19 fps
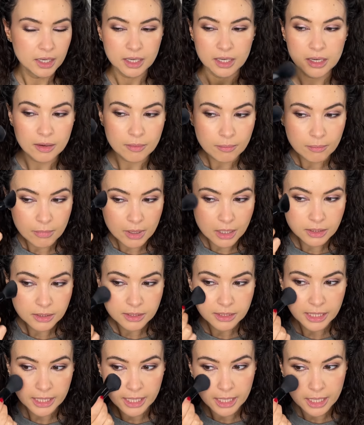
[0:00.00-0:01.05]
It
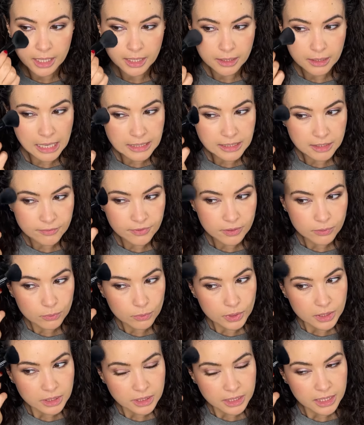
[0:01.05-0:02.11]
melts in as if it
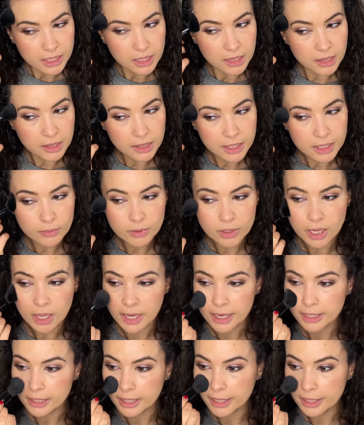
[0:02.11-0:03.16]
was like a liquid
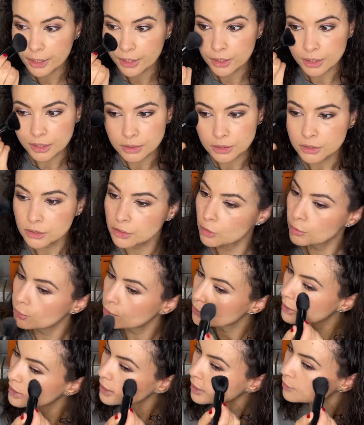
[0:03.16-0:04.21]
highlighter. It's so
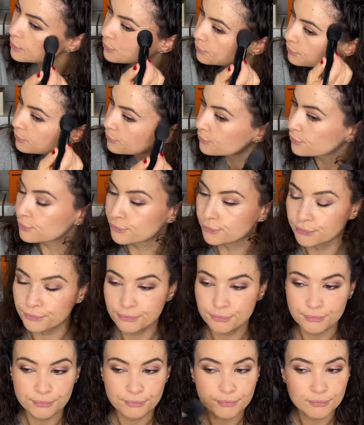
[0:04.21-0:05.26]
pretty.
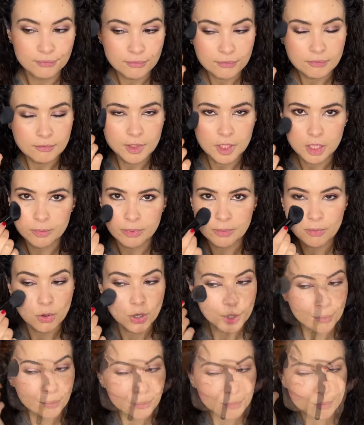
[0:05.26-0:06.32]
A little bit
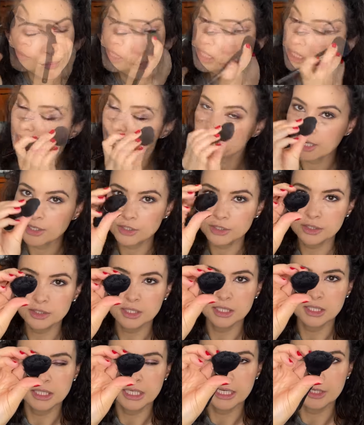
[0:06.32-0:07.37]
more. And then I
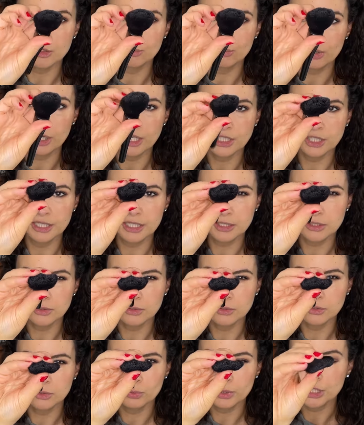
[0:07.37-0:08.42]
just take the brush and I
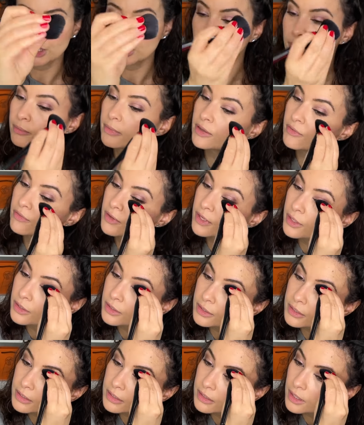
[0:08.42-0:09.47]
squish it with my
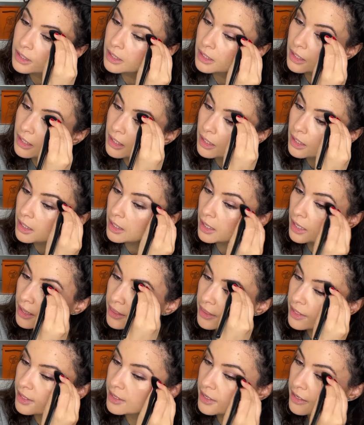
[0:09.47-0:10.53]
fingers. And
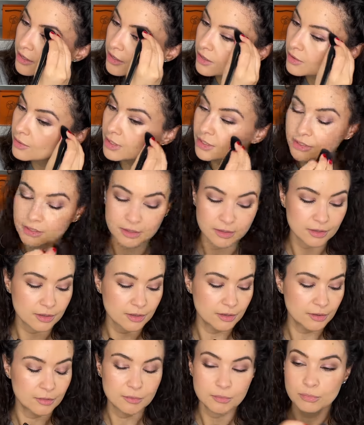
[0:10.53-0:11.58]
then I go on
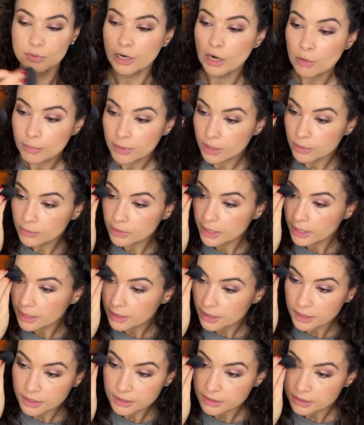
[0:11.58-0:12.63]
the brow bone
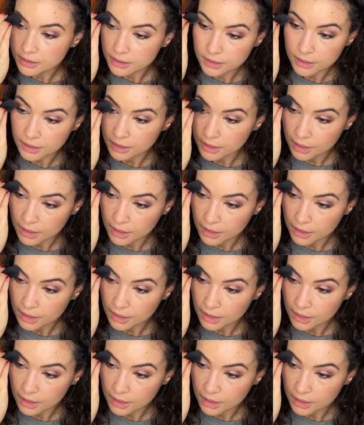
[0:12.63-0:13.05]
like this.